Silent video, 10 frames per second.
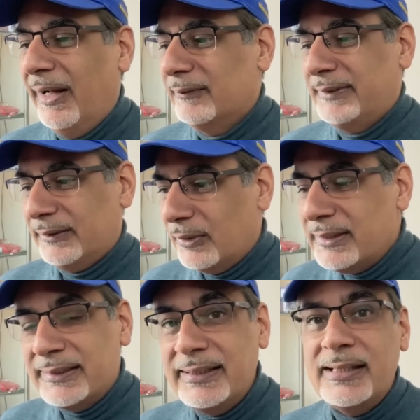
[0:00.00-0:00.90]

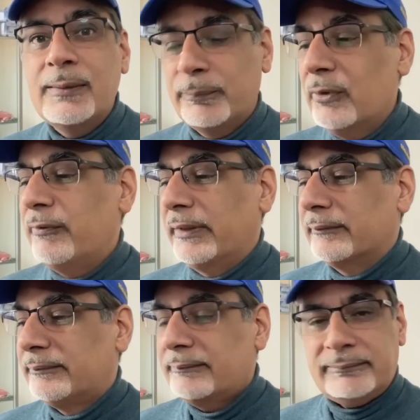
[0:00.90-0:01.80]
Technology is improving.
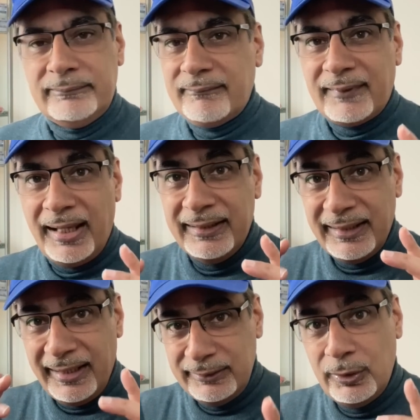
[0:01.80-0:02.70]
And
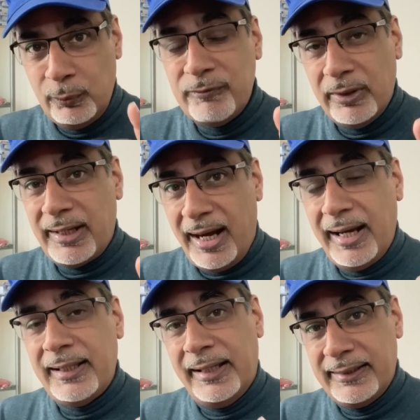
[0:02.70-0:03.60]
we've got to
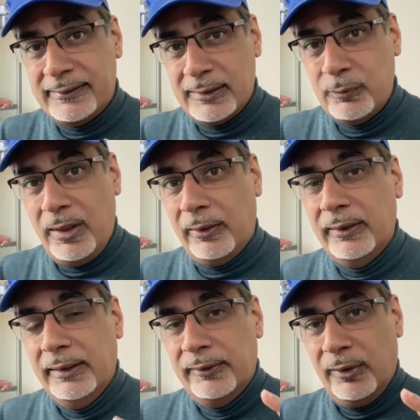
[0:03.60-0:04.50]
highlight this as well.
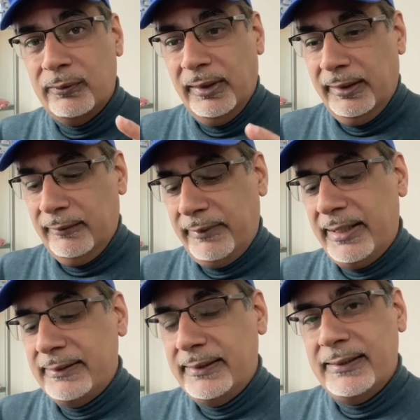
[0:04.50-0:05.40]
So the
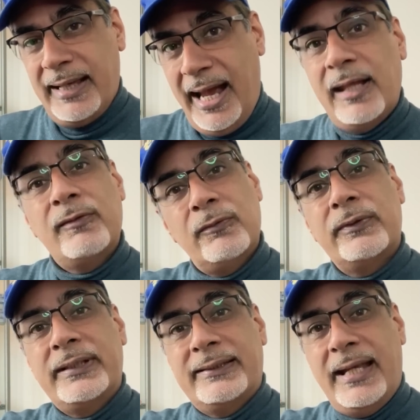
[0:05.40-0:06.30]
reality is that, as we've
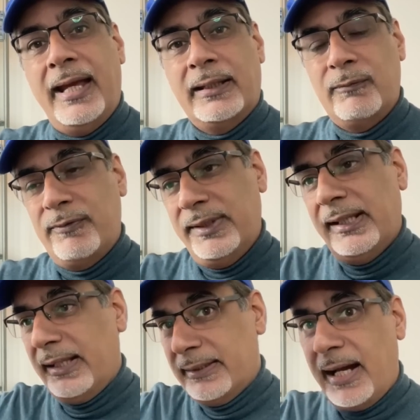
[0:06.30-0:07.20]
already said, that we've seen
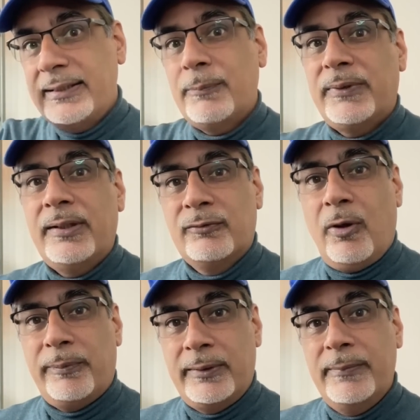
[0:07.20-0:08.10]
that 90%
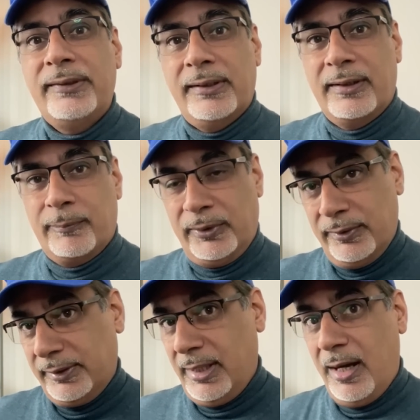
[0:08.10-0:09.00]
drop in emissions
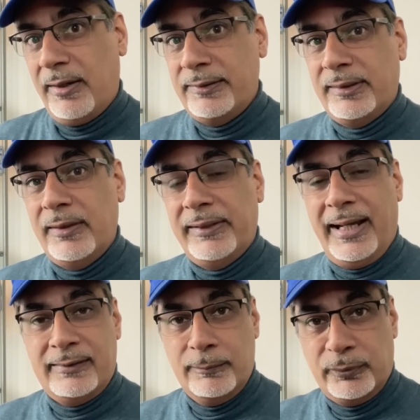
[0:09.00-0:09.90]
because car engineering
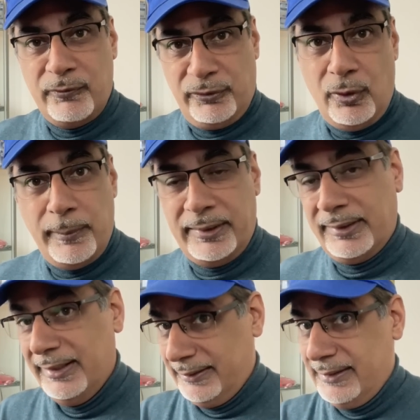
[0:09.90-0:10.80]
has improved so much
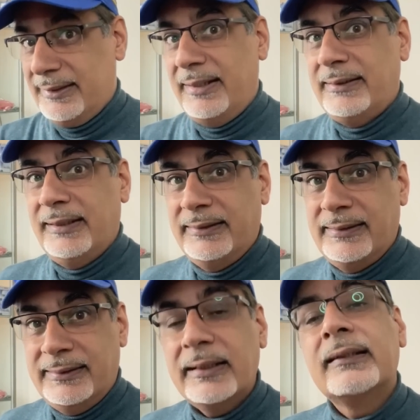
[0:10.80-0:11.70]
since
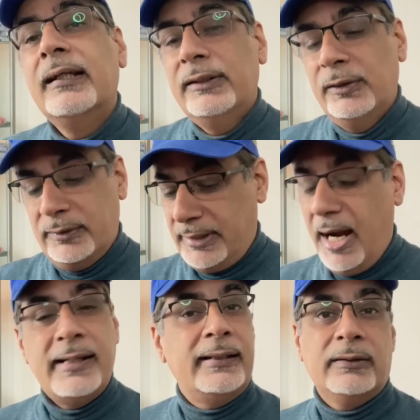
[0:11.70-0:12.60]
1996.
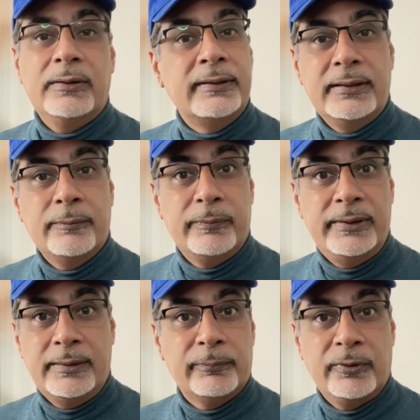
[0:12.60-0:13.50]
Tire technology
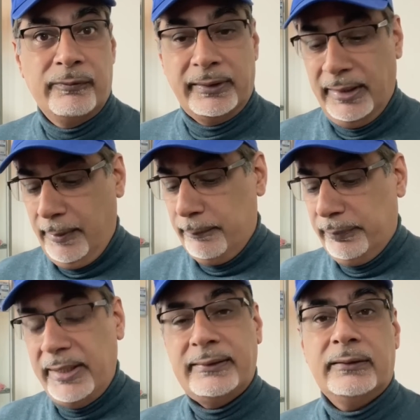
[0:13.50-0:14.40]
is improving,
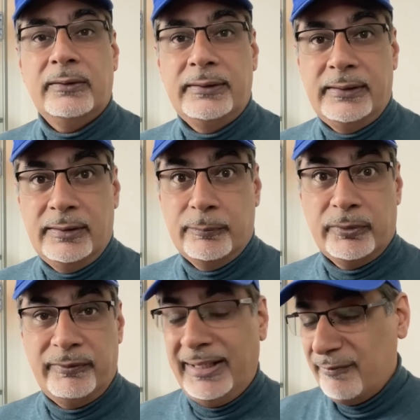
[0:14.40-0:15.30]
brake technology is
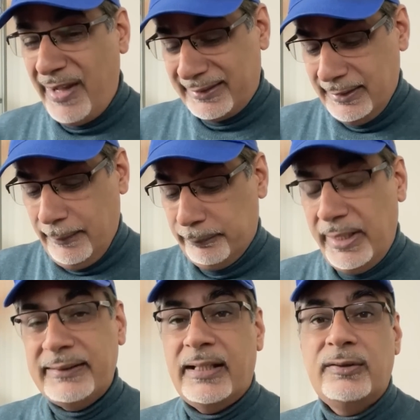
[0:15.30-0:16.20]
improving. In fact,
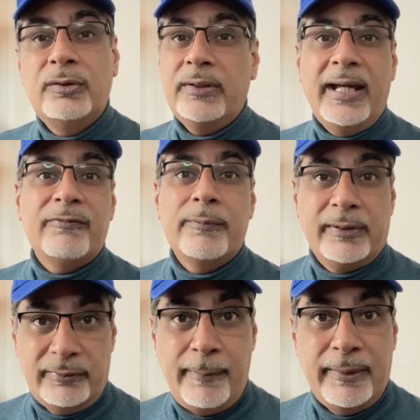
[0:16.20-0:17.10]
brake dust you don't get from
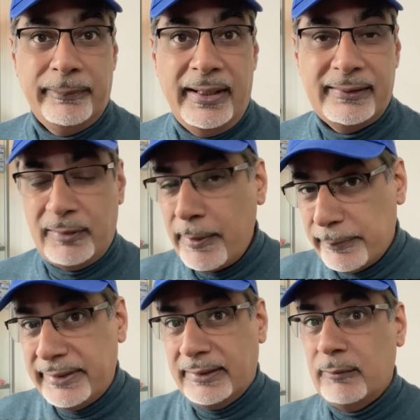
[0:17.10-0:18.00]
ceramic brakes. Ceramic
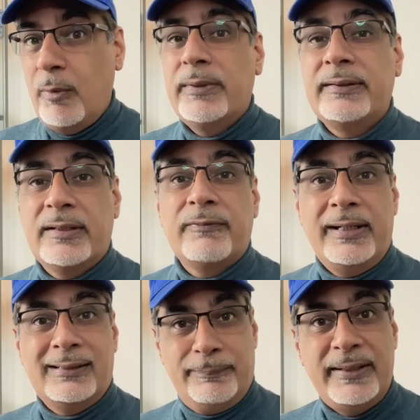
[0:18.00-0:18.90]
brakes at the moment are just very
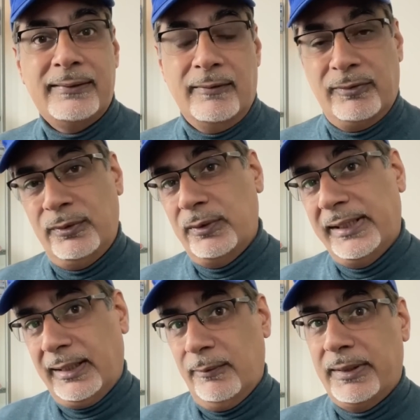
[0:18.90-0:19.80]
expensive, so you only
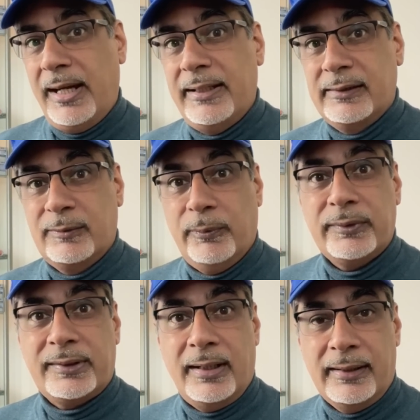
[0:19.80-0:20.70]
get them in high-end
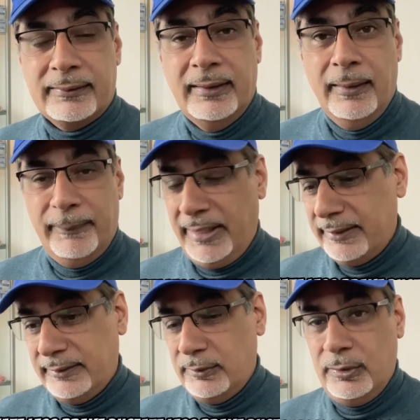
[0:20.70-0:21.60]
sports cars. But
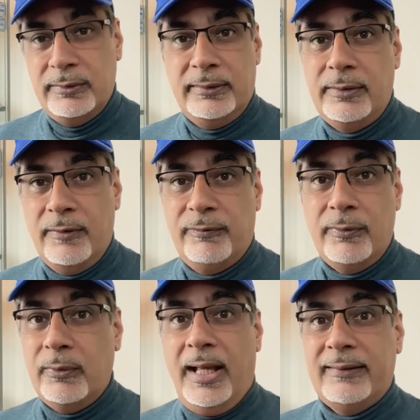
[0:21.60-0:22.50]
actually, you don't. If you
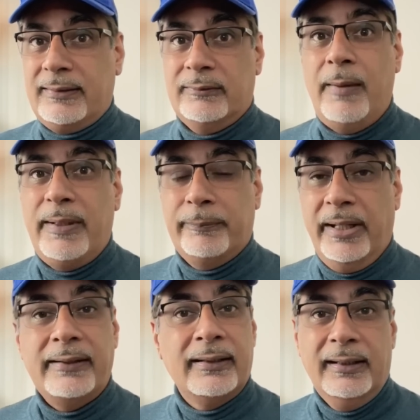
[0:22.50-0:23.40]
all had ceramic
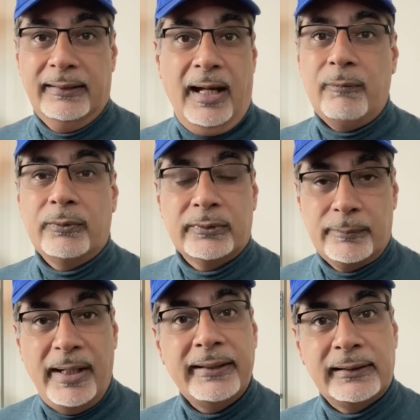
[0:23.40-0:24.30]
brakes, that would
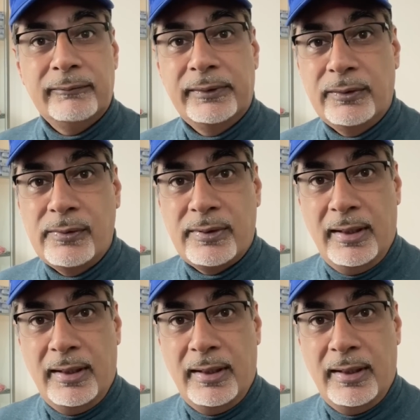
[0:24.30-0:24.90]
automatically reduce